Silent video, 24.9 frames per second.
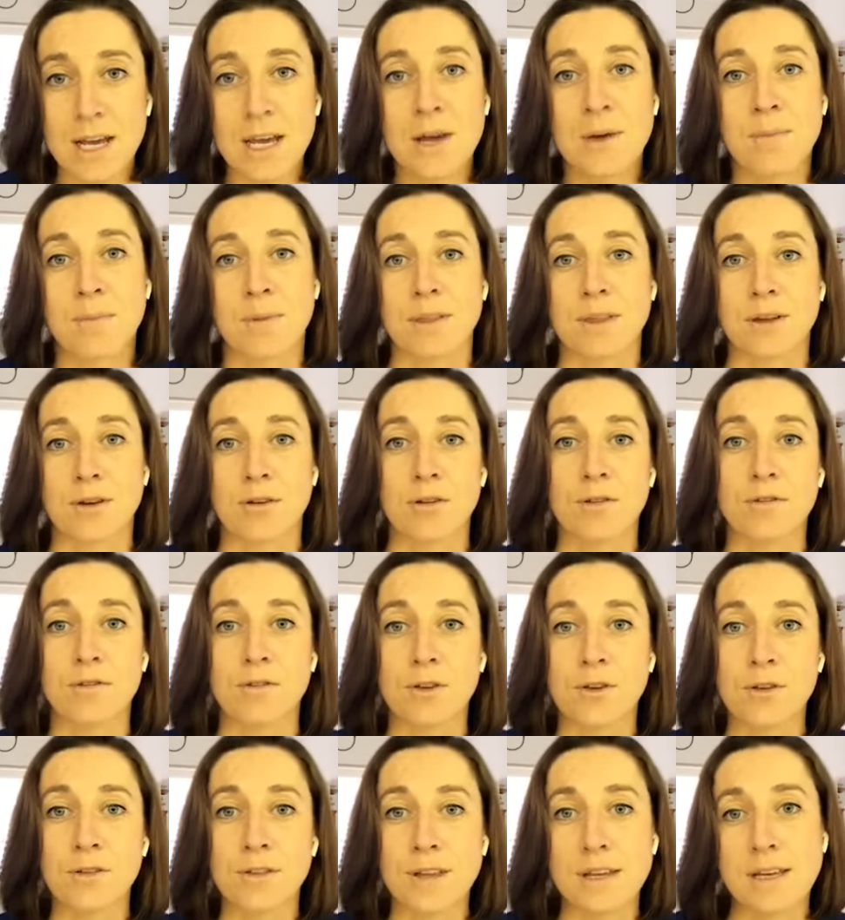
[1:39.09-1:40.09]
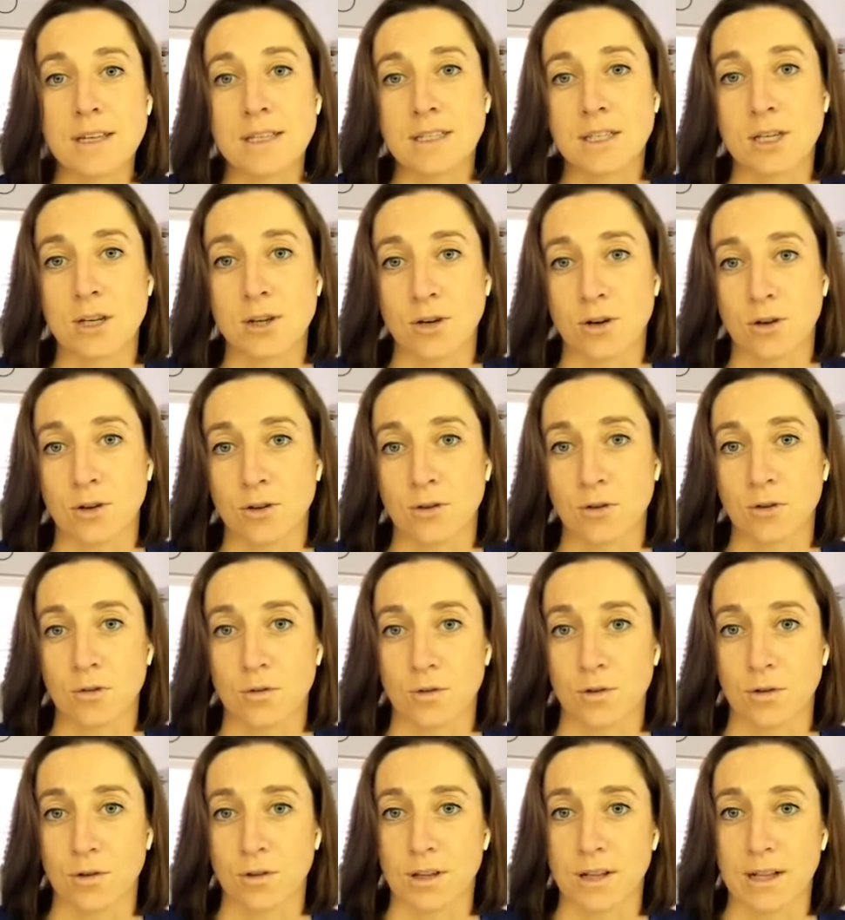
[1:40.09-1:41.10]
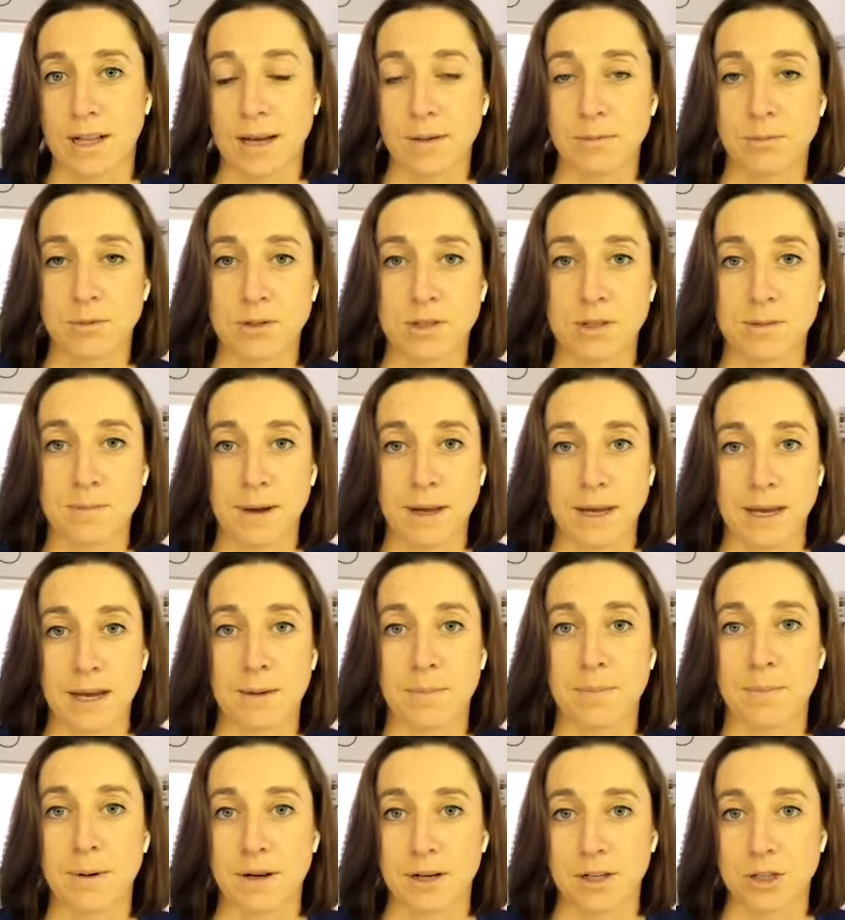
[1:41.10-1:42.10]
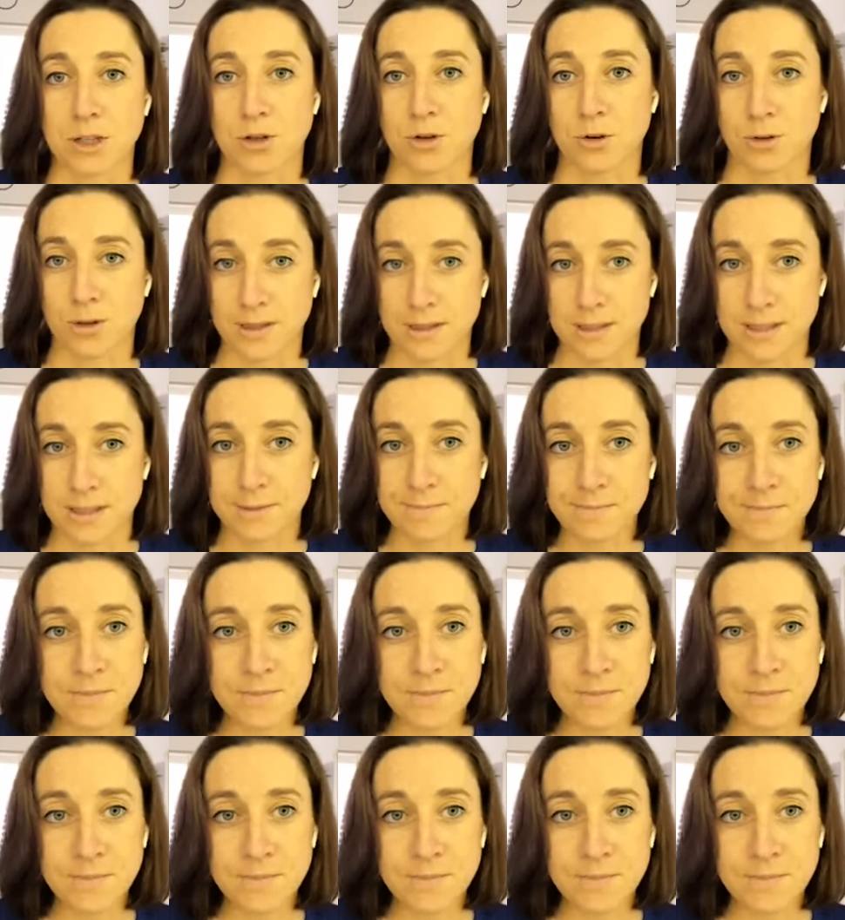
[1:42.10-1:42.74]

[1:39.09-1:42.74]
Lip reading: but there are a few things that you can look for on the label to make it a better choice.